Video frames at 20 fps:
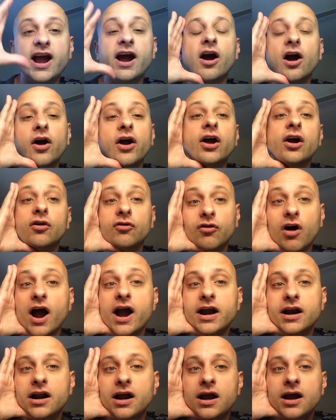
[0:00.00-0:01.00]
area,
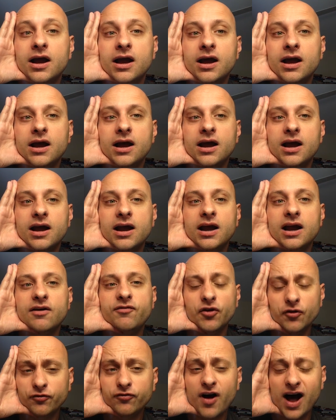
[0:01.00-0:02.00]
right?
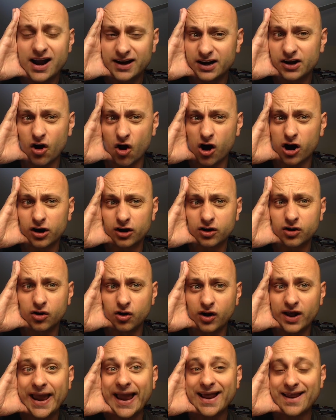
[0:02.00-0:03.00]
If you find an
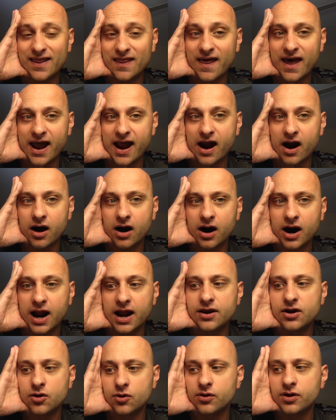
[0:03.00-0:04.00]
article in there
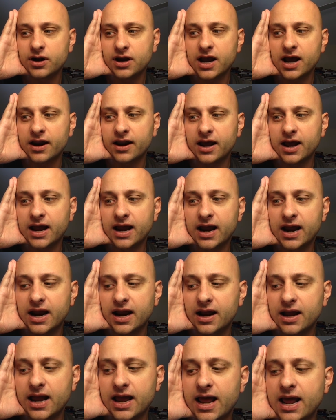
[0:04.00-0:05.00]
and you can get
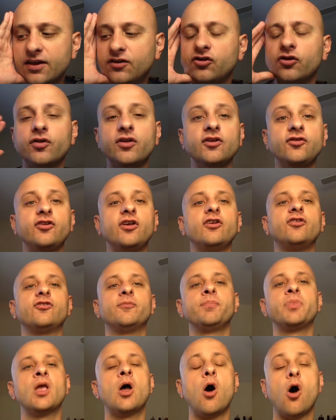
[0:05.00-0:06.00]
and so this
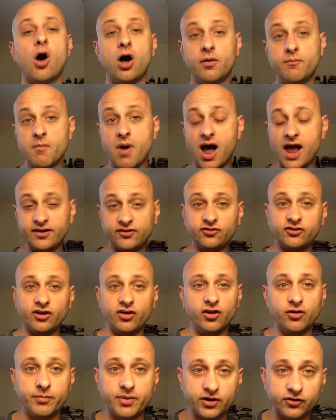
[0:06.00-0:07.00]
is on my
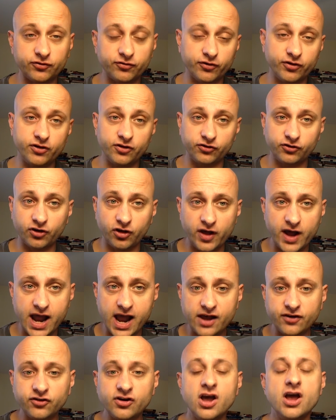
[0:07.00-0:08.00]
syllabus for this
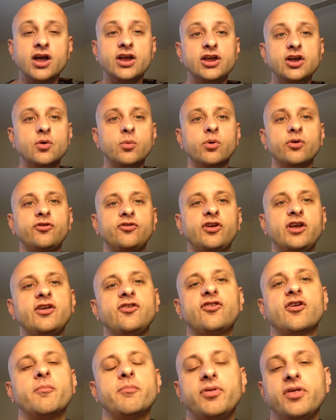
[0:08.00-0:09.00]
class, you will see
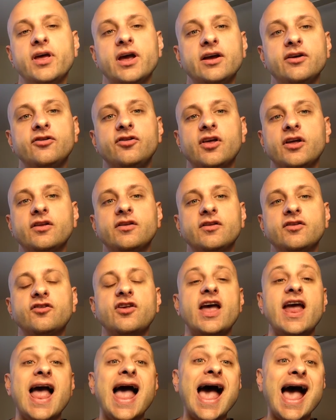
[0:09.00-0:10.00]
some things that
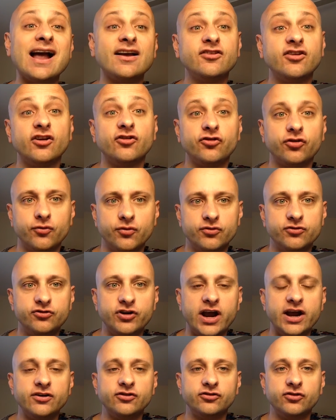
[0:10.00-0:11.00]
say access through
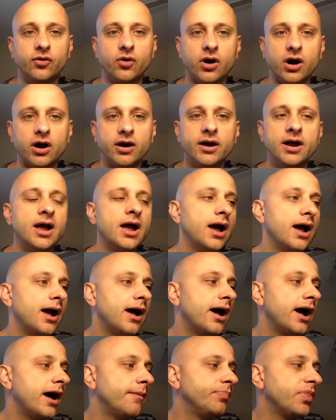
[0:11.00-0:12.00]
JSTOR.
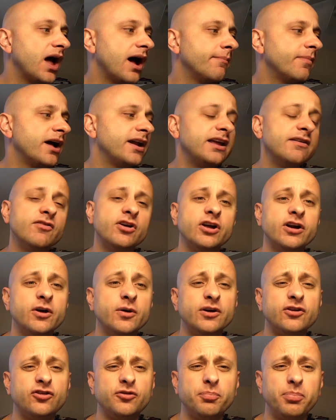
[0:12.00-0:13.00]
I'm not even going
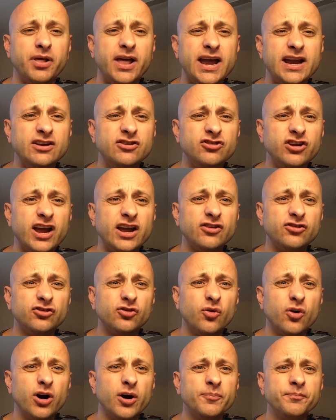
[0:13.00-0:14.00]
to explain
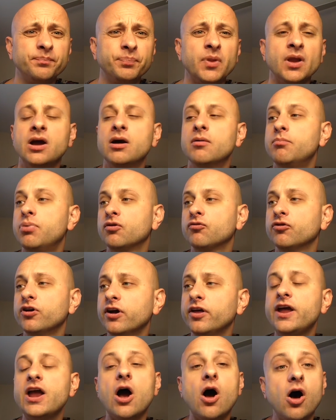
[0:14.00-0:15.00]
JSTOR, but
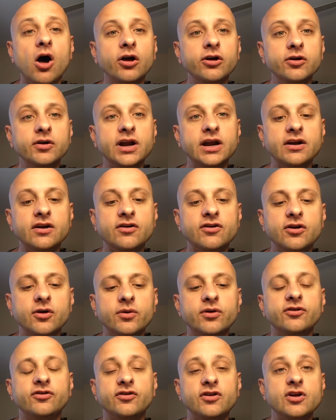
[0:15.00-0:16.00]
really all you need to do
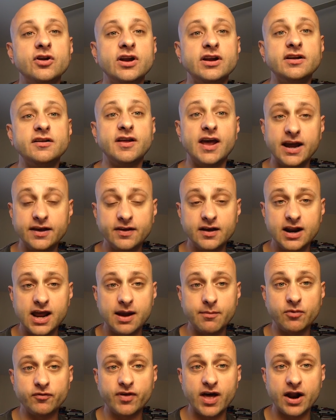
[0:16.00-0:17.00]
is you need to take the
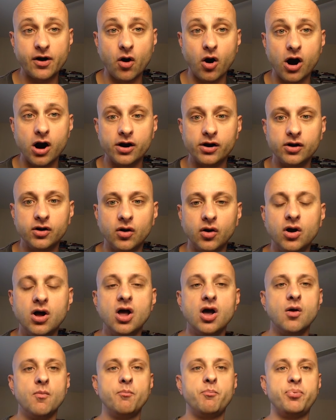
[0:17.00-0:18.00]
name of that article,
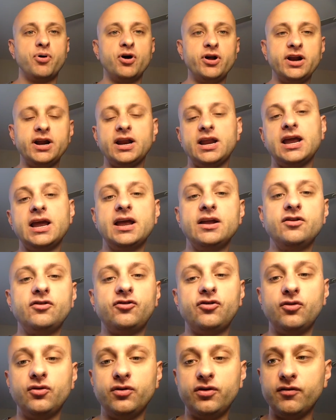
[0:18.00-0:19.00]
put it
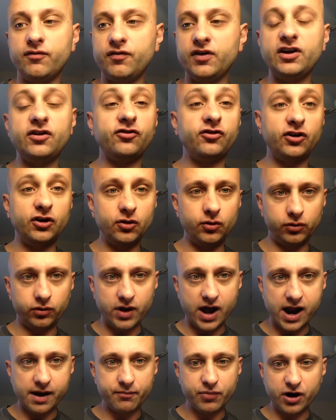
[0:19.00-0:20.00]
into the VCU
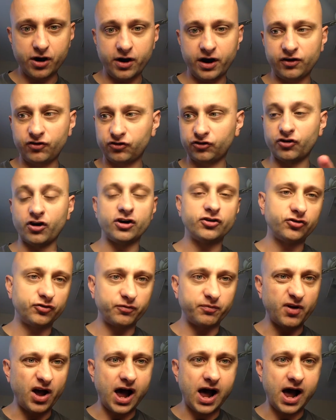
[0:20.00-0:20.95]
library search